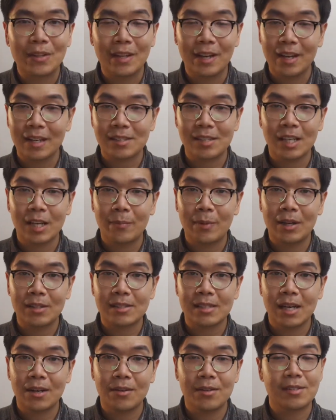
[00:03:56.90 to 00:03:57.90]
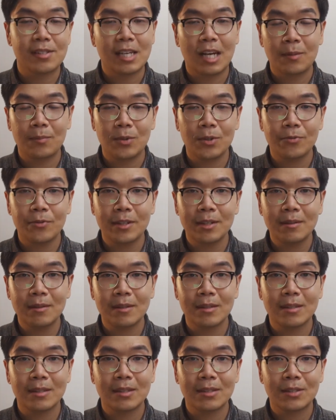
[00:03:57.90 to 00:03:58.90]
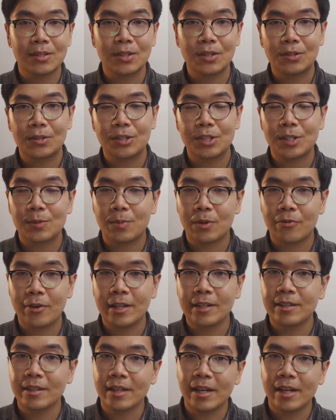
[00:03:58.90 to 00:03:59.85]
next thing about sound is soundproofing, so just preventing